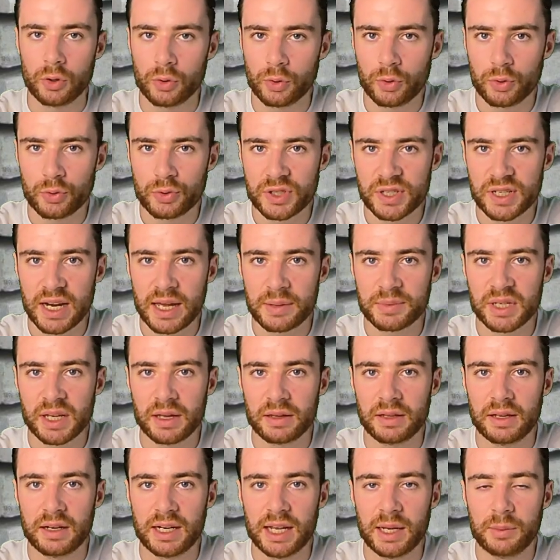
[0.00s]
Holocaust slabs
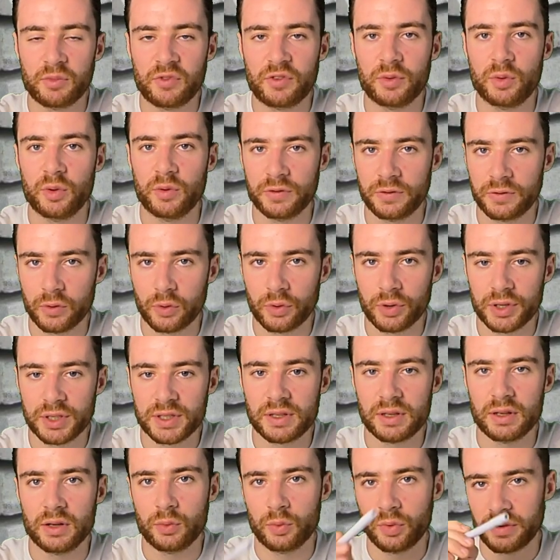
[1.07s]
get their name from the
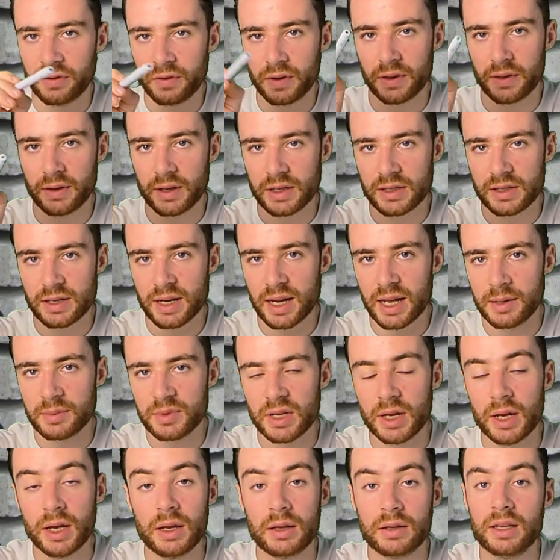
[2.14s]
voids that are within these
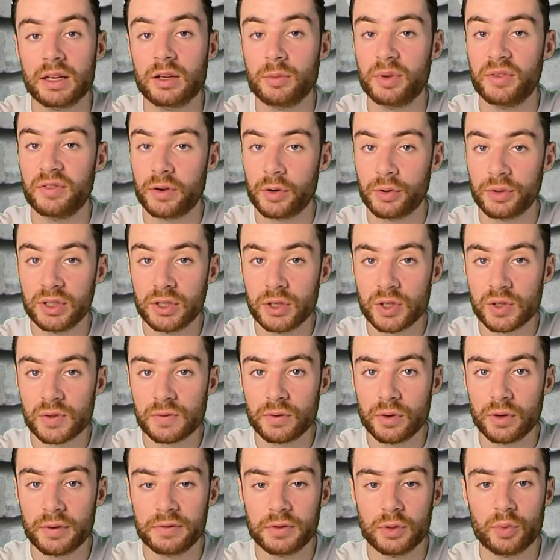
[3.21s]
slabs. They can be very
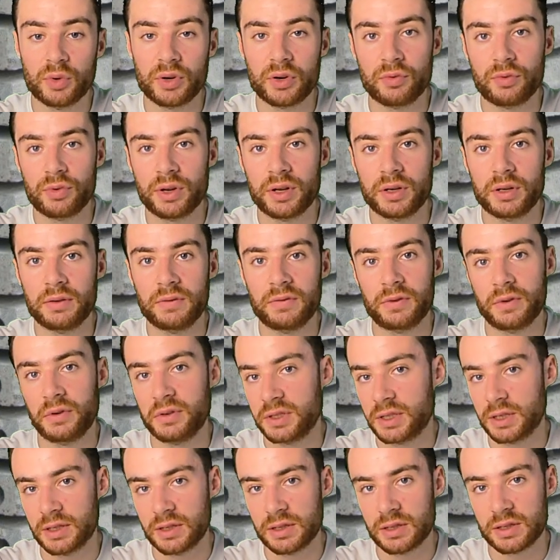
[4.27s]
useful if you want to run, for
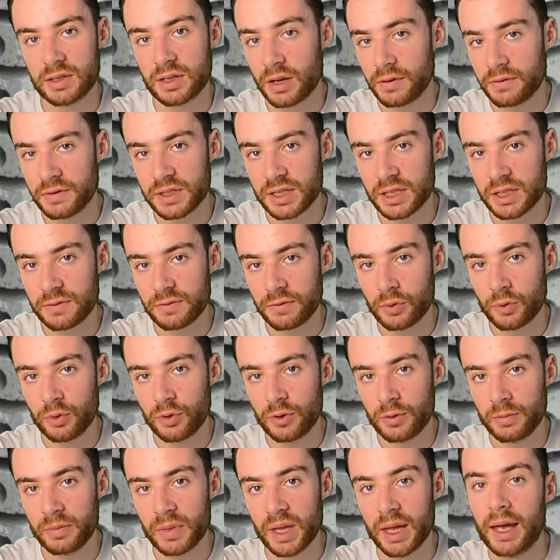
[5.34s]
instance, services through
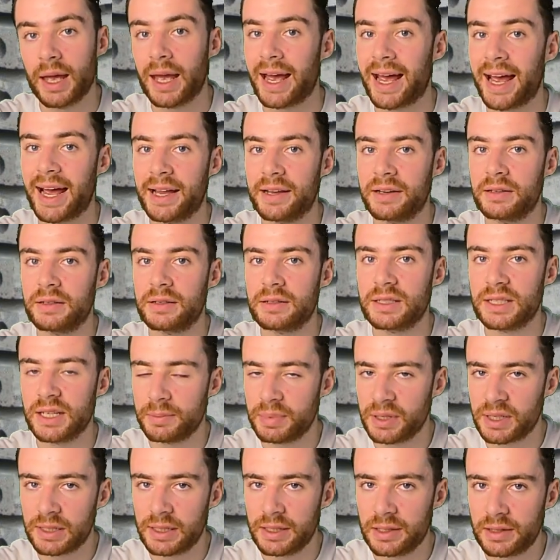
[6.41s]
them, and
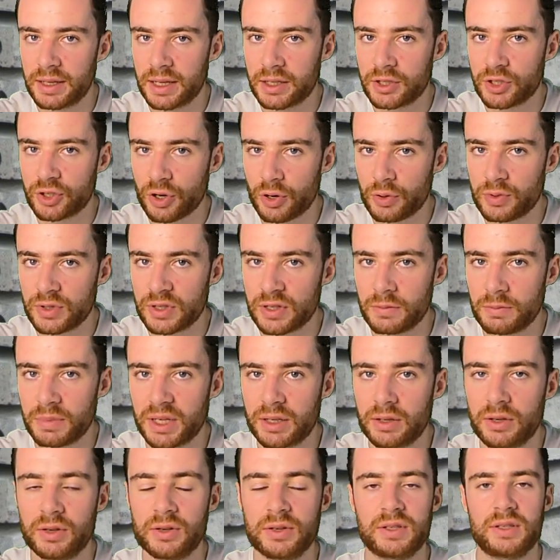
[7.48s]
typically they're chosen
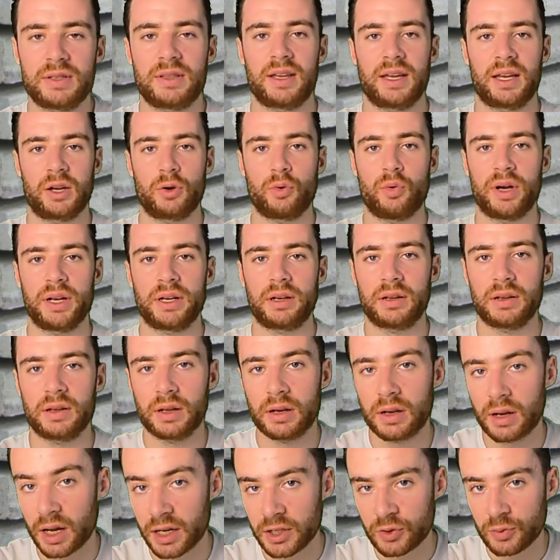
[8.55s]
because they're quite
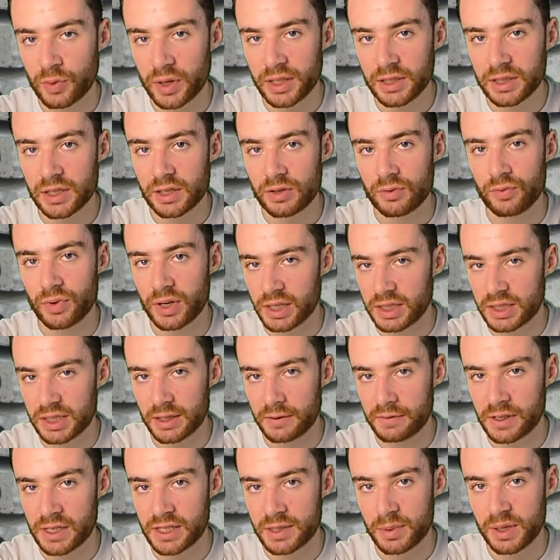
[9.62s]
lightweight,
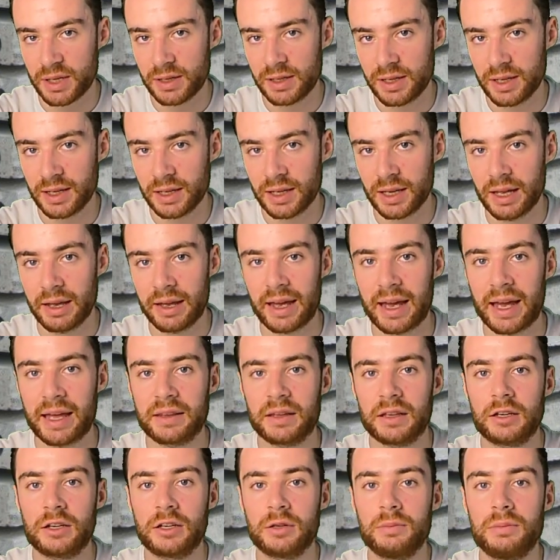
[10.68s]
relatively speaking,
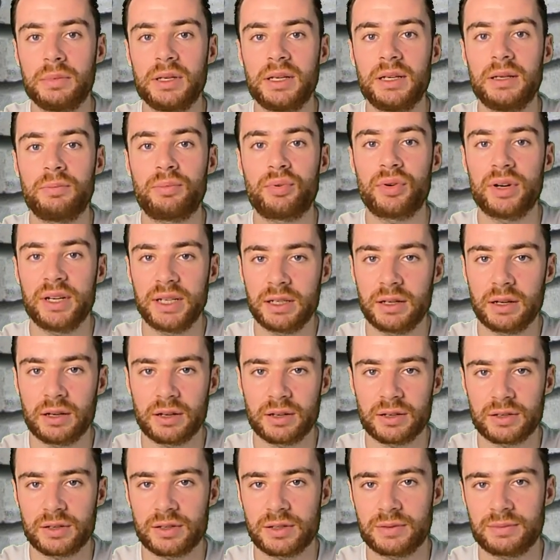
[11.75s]
and they can be
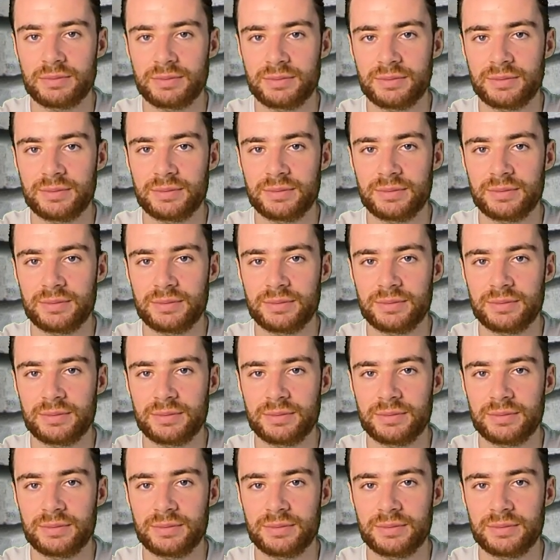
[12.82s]
precast.